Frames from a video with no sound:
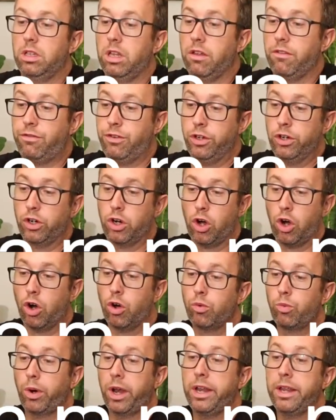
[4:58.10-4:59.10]
If you're
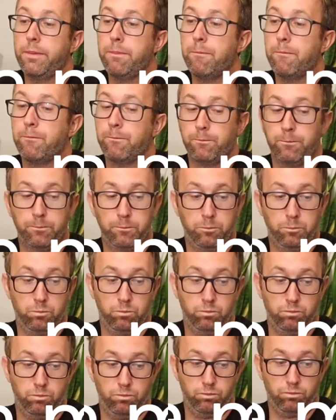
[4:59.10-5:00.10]
already
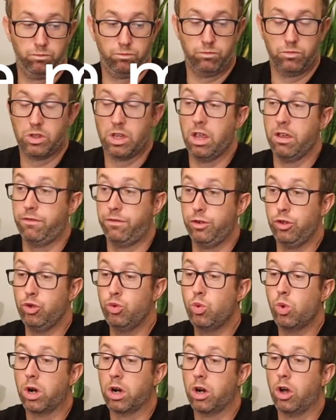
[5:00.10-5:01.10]
if
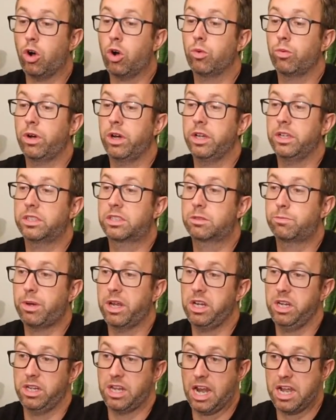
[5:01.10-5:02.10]
you are already
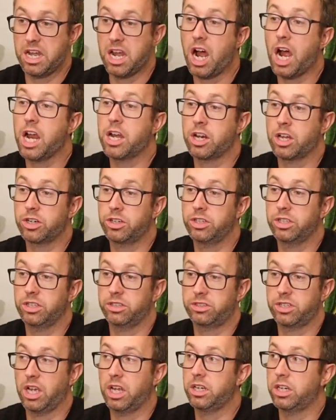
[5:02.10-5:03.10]
spending that
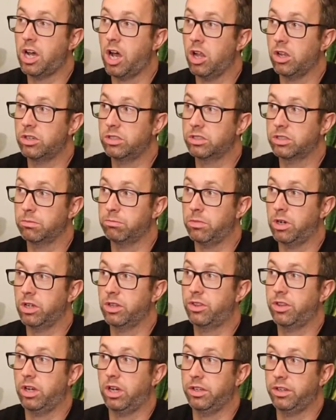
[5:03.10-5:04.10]
$910 a month